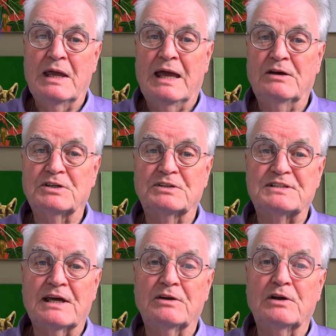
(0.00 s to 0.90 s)
how to
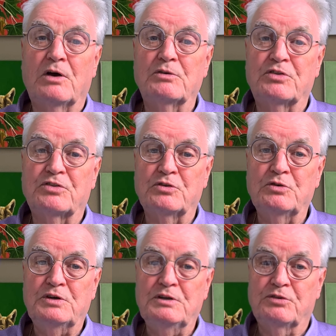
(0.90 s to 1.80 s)
download
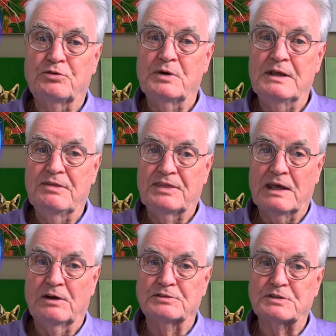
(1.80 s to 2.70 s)

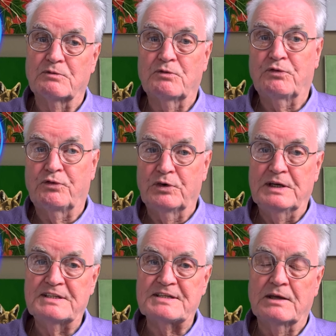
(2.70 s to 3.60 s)
33,000
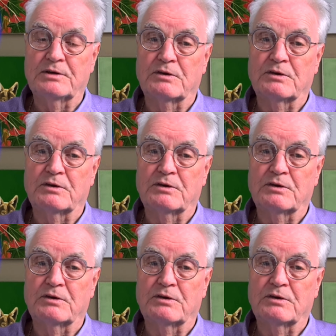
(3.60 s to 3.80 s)
free sound